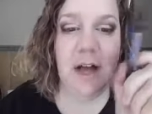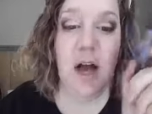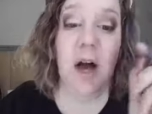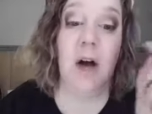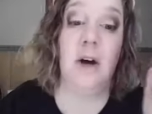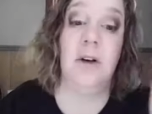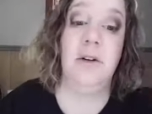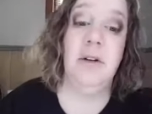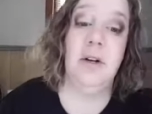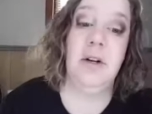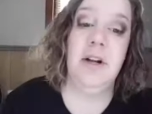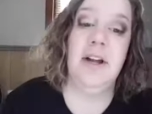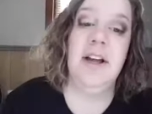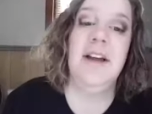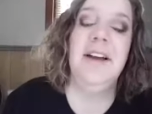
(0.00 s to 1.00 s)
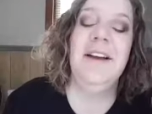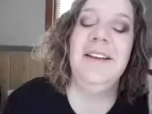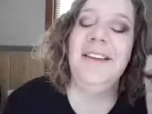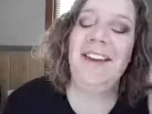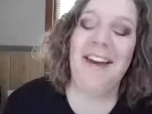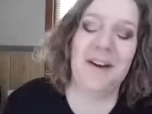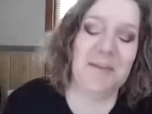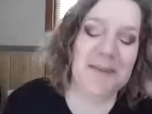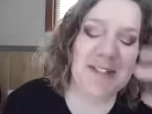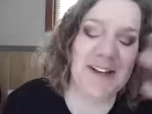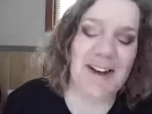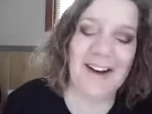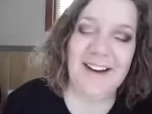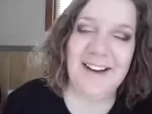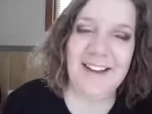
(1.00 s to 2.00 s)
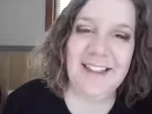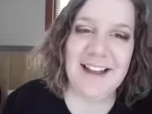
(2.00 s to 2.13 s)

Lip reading: Oh, yeah, I'm sorry.